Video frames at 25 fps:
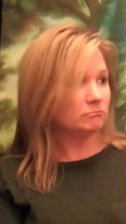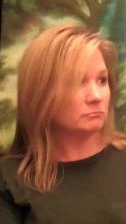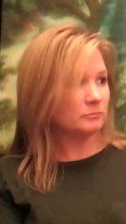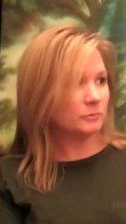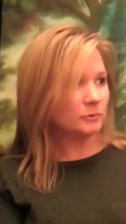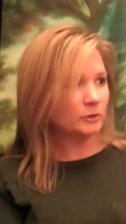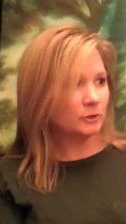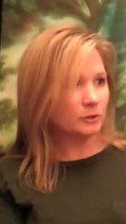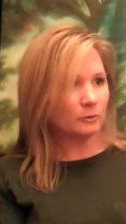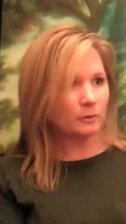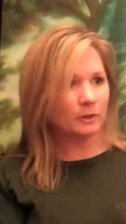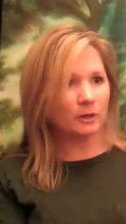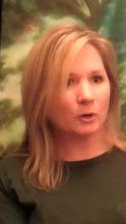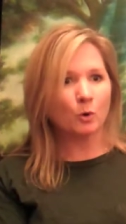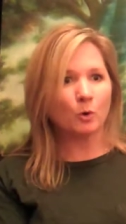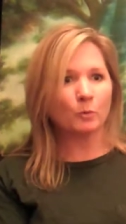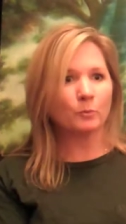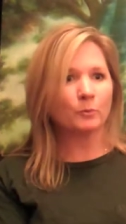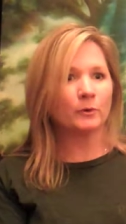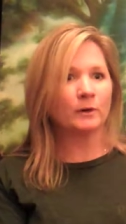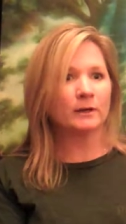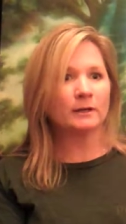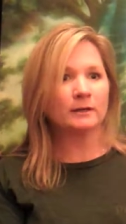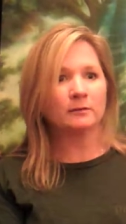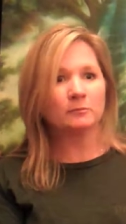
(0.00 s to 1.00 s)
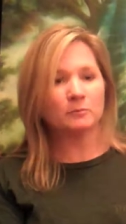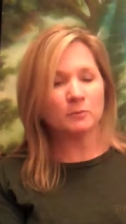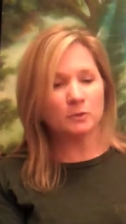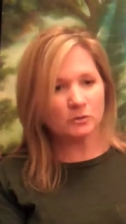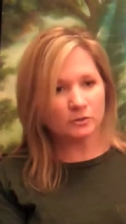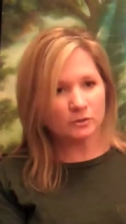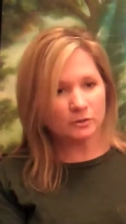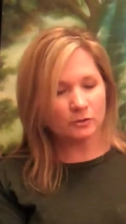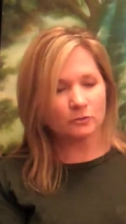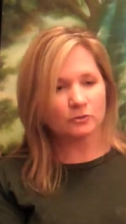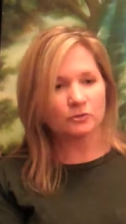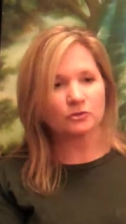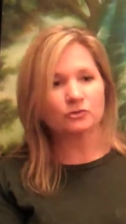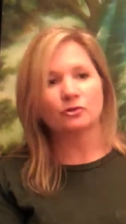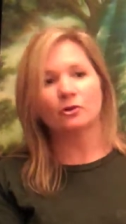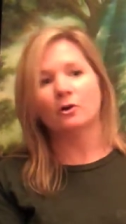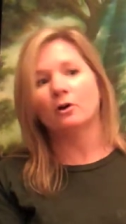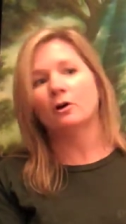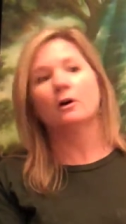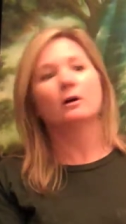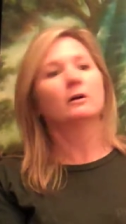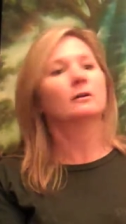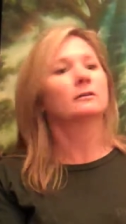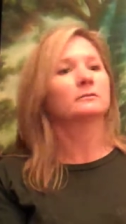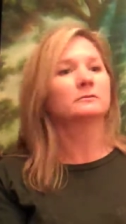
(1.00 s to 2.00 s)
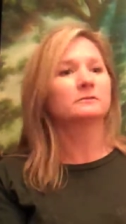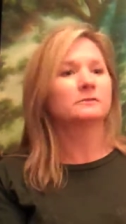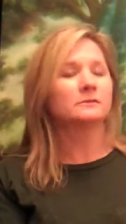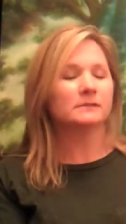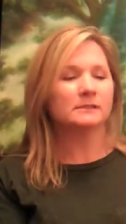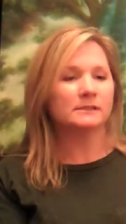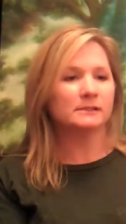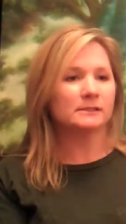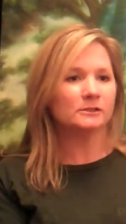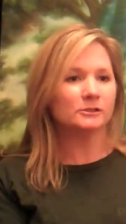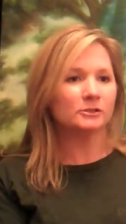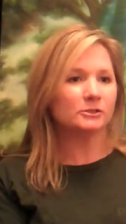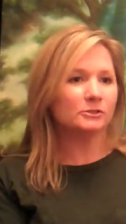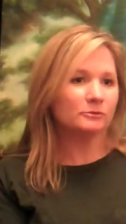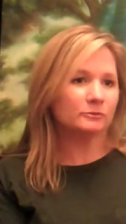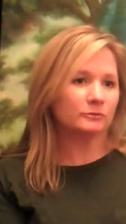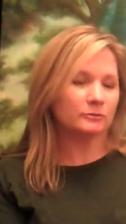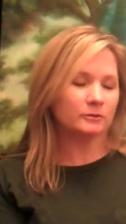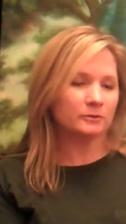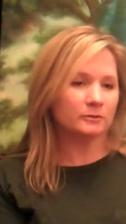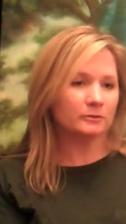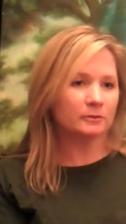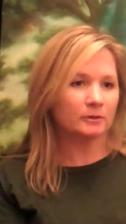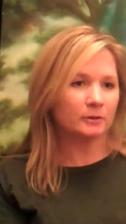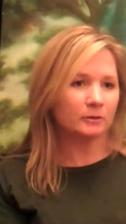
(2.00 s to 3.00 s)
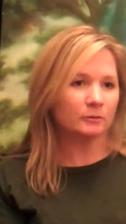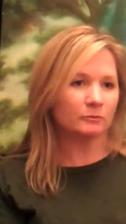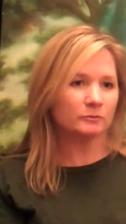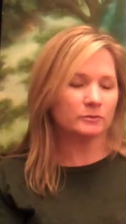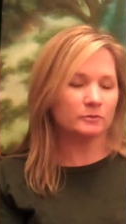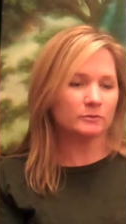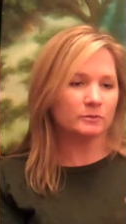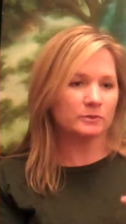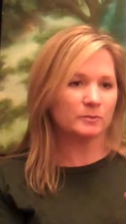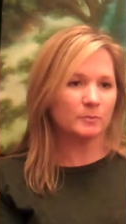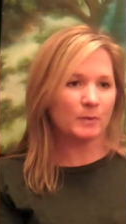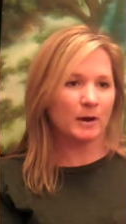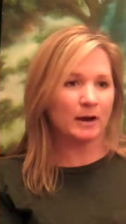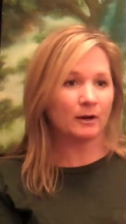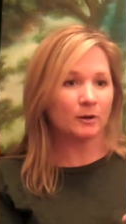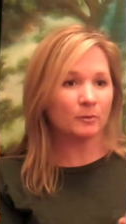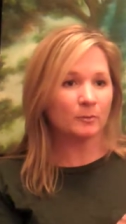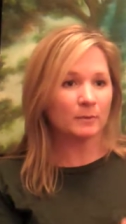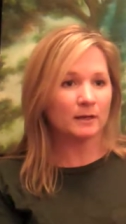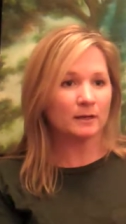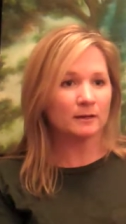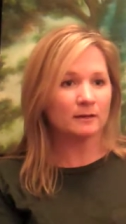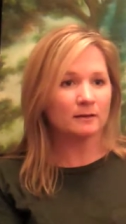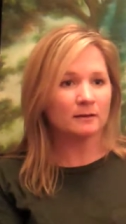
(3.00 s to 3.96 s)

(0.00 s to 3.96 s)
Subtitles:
you know, incorporated music or songs into to inspire me.